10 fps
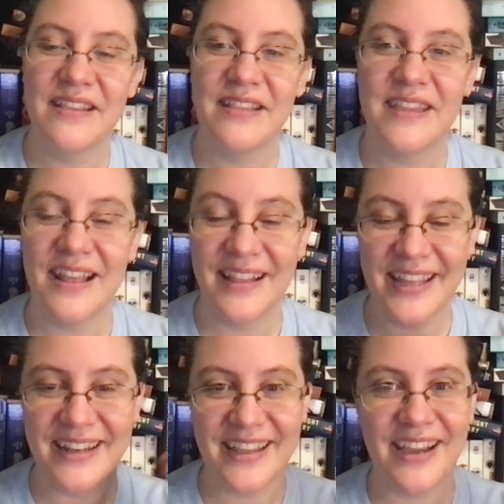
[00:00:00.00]
the
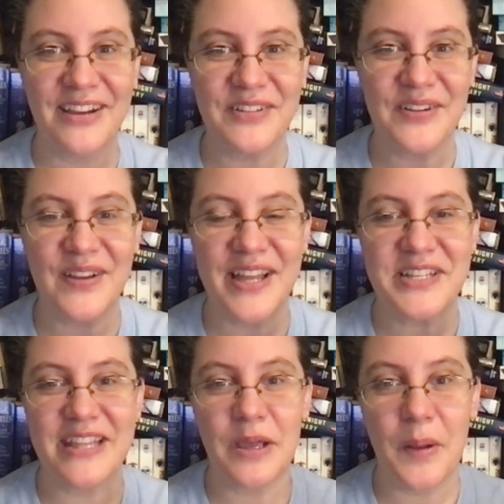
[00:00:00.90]
Yelena character got
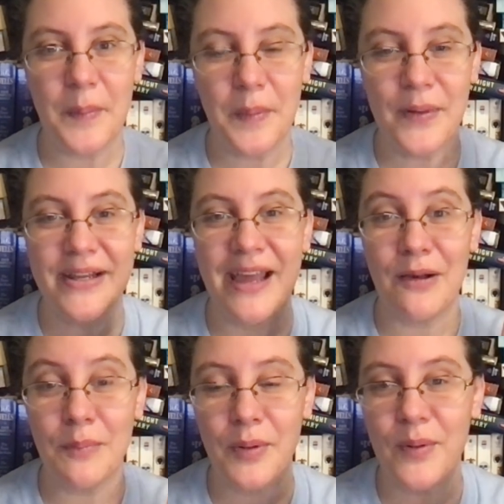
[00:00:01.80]
to like point
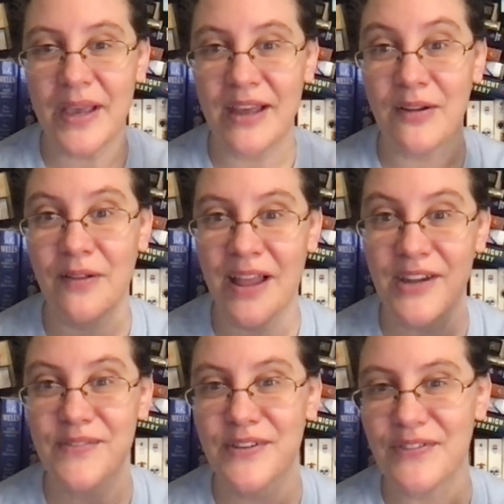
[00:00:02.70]
out and poke out a lot
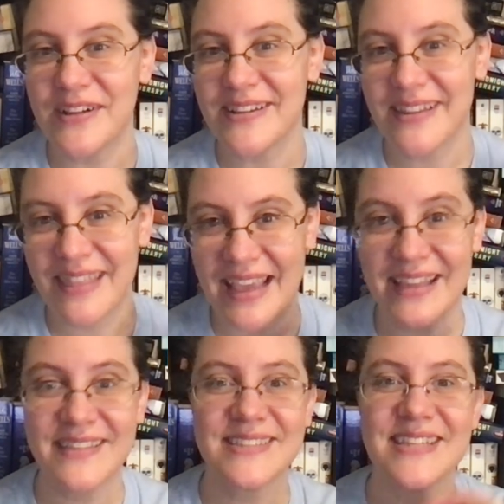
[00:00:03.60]
of different
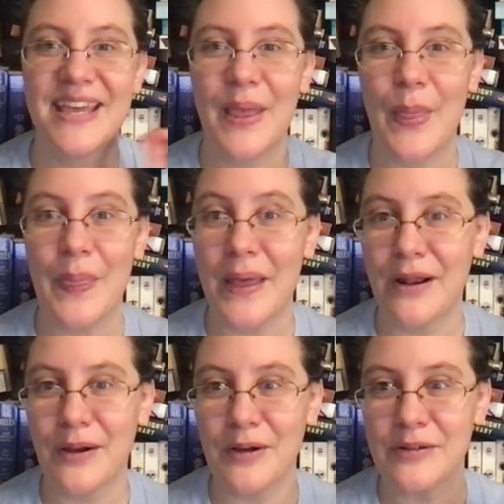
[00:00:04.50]
things that
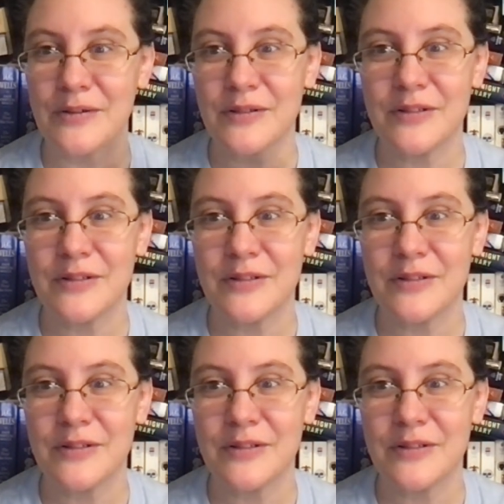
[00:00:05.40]
are